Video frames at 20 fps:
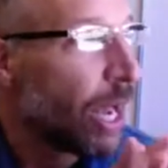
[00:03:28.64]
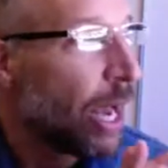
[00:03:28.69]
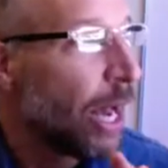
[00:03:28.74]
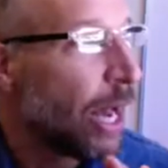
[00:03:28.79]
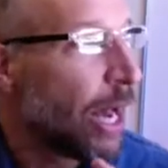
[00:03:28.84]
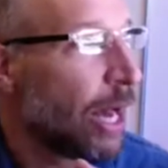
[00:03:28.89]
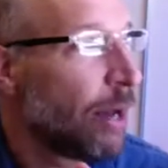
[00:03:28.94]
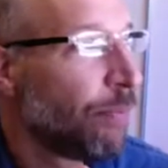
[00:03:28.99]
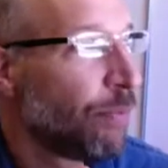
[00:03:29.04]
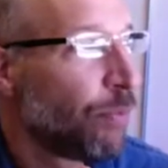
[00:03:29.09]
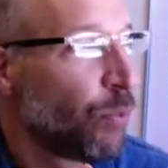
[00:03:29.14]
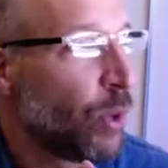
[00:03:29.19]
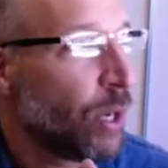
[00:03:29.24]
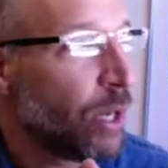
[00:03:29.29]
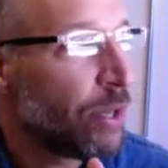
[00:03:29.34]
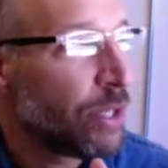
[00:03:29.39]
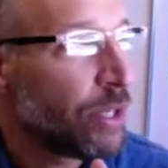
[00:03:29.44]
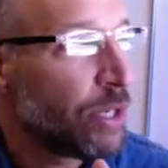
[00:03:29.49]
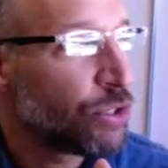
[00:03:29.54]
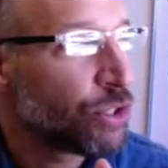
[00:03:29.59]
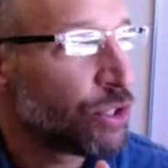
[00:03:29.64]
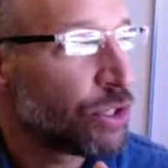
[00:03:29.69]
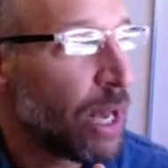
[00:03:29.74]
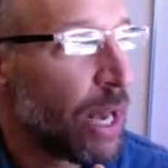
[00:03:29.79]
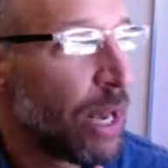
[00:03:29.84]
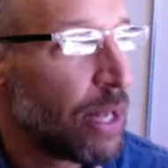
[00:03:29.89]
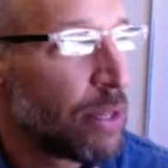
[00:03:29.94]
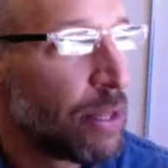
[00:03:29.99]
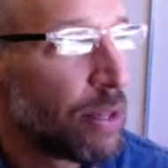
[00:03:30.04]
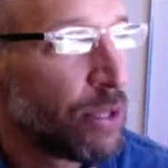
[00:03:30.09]
Well,
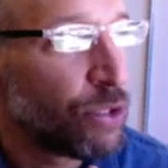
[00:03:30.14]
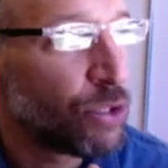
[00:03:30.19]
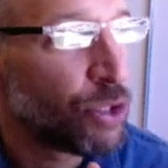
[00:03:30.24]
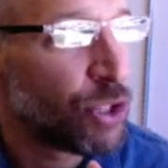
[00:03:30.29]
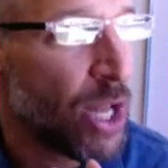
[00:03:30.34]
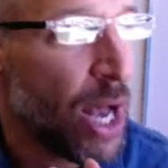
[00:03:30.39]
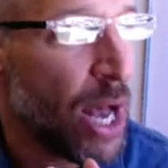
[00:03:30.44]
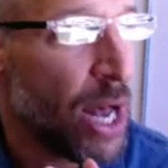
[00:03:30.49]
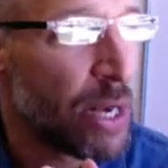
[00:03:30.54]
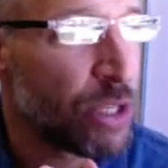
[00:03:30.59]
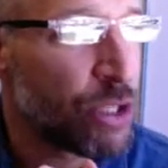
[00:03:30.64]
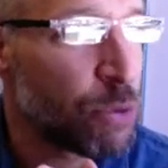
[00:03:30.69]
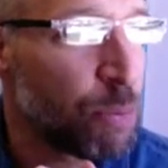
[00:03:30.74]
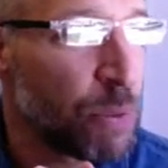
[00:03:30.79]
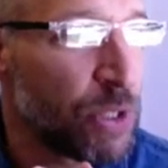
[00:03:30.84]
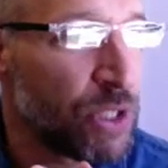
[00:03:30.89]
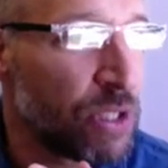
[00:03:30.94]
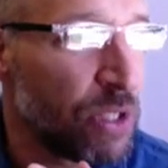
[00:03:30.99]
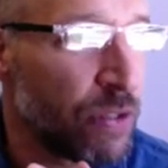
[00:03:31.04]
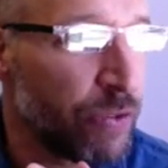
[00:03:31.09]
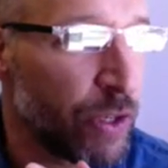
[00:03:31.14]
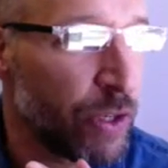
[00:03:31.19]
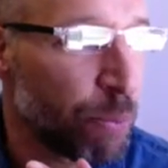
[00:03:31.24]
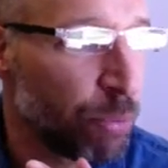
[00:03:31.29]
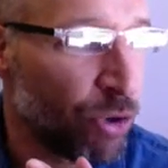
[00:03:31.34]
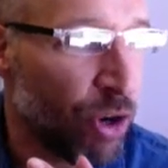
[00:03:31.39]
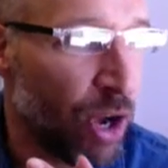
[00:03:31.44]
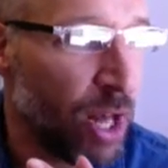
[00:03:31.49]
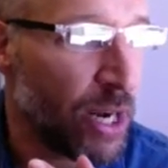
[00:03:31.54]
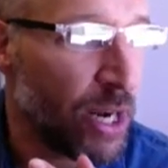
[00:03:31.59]
there's not a specific
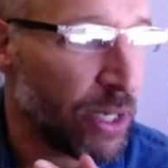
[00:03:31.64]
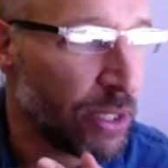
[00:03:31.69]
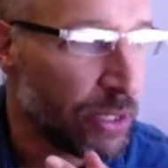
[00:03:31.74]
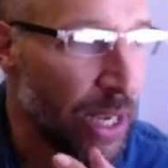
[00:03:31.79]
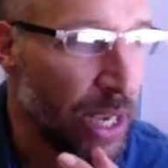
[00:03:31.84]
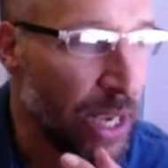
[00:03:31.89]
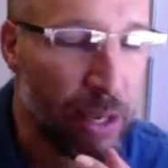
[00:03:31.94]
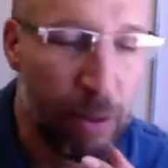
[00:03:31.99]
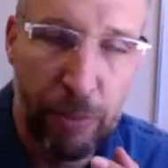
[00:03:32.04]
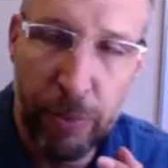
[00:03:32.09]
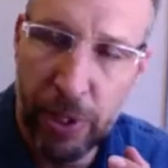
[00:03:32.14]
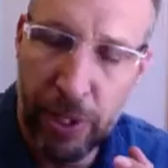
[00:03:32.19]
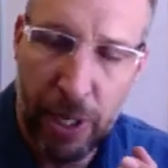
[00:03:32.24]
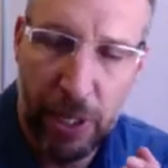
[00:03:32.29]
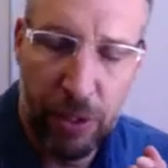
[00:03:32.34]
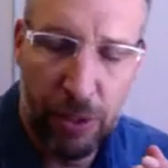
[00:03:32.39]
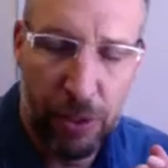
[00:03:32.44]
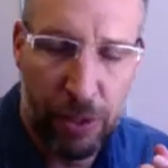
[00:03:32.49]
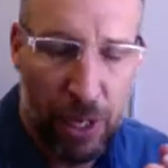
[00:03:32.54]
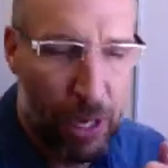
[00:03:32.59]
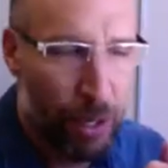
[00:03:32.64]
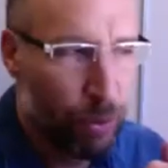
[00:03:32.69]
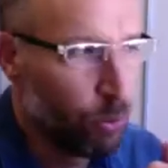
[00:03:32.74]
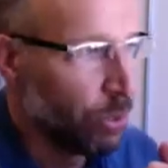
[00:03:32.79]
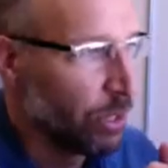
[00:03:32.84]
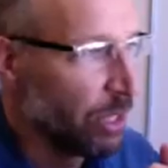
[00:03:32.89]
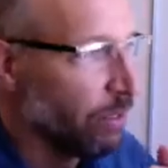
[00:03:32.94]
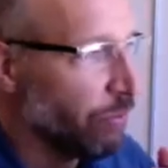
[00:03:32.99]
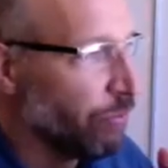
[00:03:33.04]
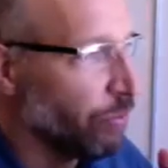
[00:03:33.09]
product name that I will
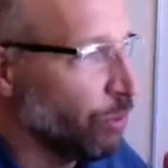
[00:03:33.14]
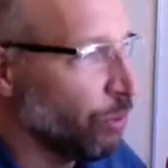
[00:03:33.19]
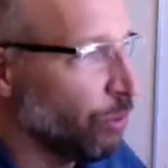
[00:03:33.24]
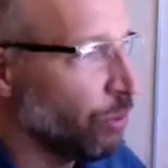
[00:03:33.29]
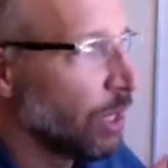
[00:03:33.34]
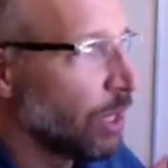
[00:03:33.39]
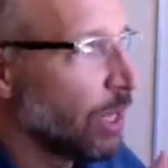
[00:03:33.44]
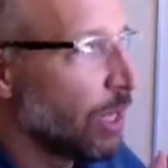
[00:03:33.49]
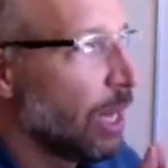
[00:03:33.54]
give you.